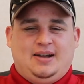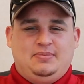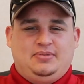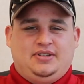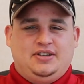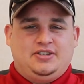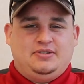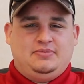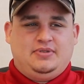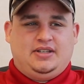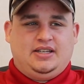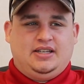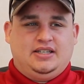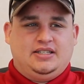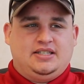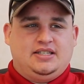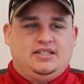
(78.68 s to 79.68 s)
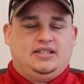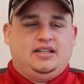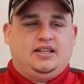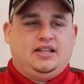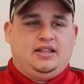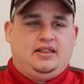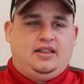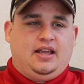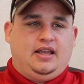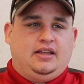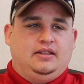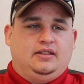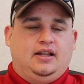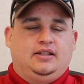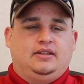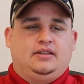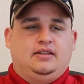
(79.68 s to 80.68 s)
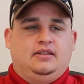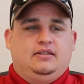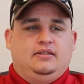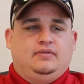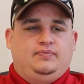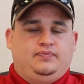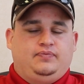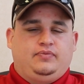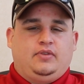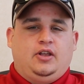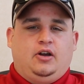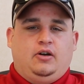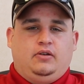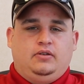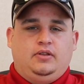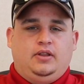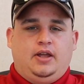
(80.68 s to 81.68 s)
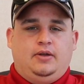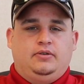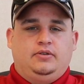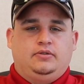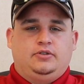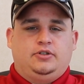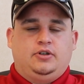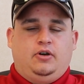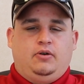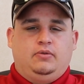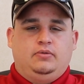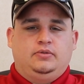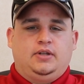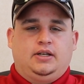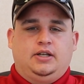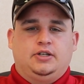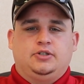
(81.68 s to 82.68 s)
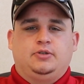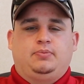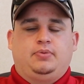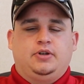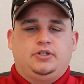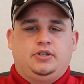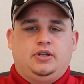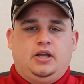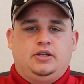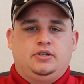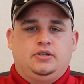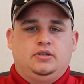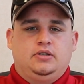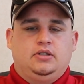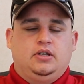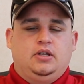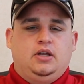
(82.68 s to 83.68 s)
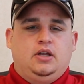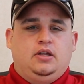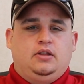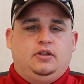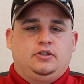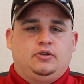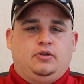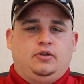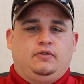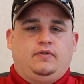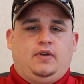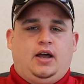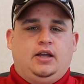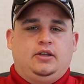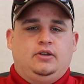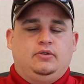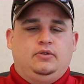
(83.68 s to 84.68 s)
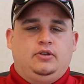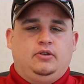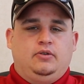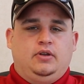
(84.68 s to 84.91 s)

competition because they let you know they show technicians appreciation. They show their value, and